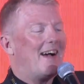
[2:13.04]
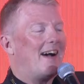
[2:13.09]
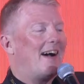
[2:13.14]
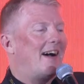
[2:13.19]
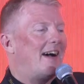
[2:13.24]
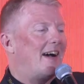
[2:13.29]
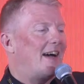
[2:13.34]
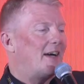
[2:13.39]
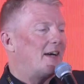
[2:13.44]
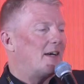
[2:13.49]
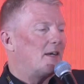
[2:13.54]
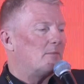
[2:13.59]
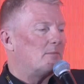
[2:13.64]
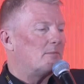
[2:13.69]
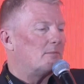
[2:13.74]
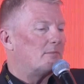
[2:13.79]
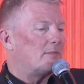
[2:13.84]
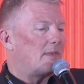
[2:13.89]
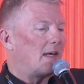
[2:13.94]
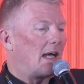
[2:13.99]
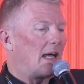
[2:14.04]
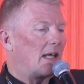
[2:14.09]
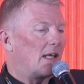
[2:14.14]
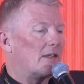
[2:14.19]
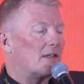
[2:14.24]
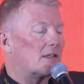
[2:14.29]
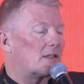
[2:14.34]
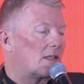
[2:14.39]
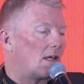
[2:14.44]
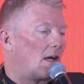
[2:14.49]
And at
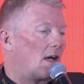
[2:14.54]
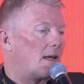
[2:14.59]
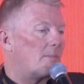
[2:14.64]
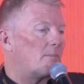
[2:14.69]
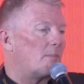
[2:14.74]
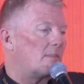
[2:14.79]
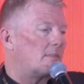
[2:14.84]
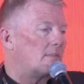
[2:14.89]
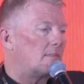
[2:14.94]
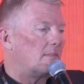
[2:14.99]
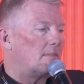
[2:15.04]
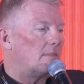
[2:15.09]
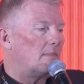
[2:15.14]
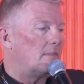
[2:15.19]
the time,